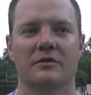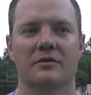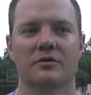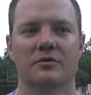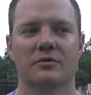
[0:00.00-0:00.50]

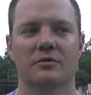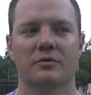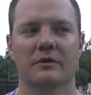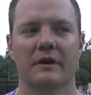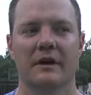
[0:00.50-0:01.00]

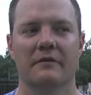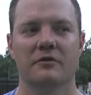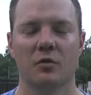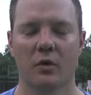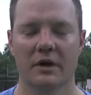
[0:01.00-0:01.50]
you,
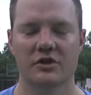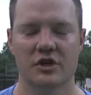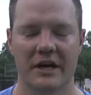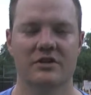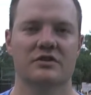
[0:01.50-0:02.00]
if you want
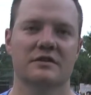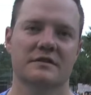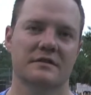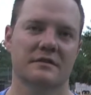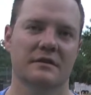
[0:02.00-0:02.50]

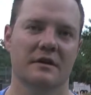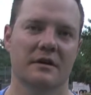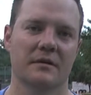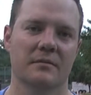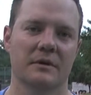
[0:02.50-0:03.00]
changes
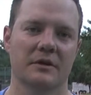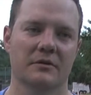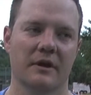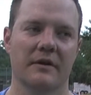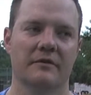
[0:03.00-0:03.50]
in
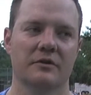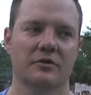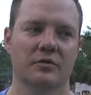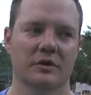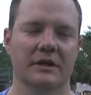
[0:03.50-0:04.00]
your life, and
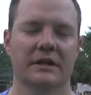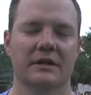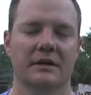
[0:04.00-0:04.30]
you're really